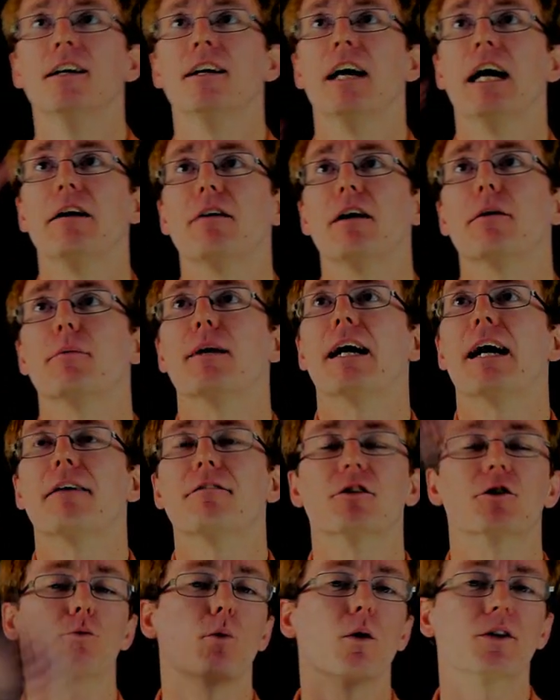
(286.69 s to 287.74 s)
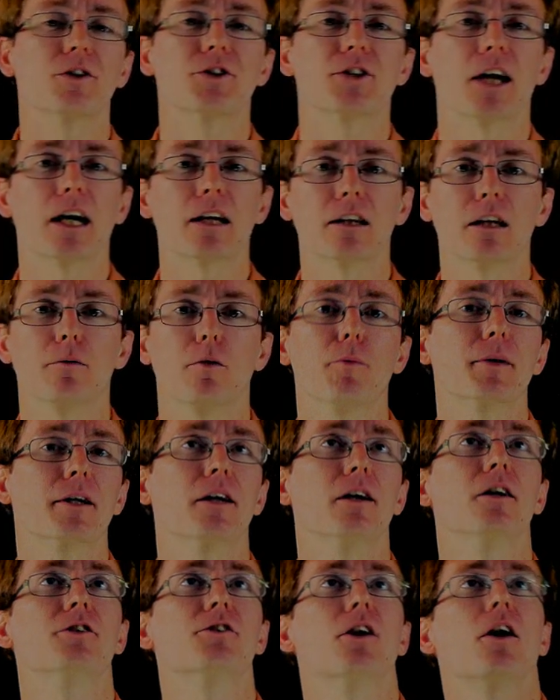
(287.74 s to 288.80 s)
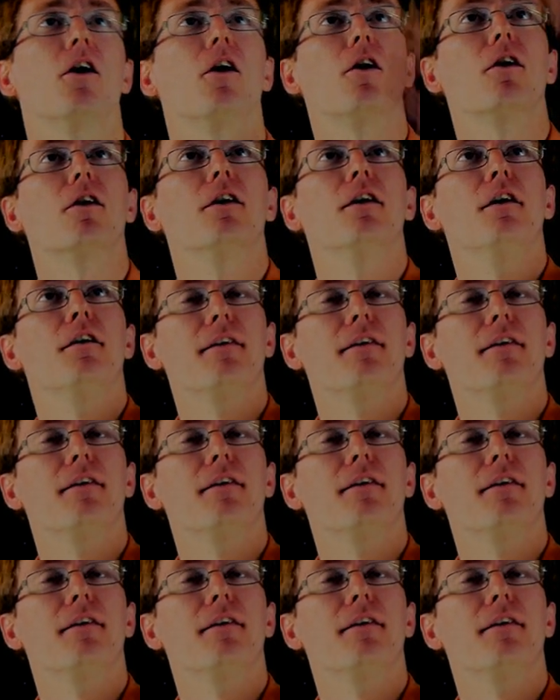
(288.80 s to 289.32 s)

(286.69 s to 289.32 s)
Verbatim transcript: And right, we have this one side limit because our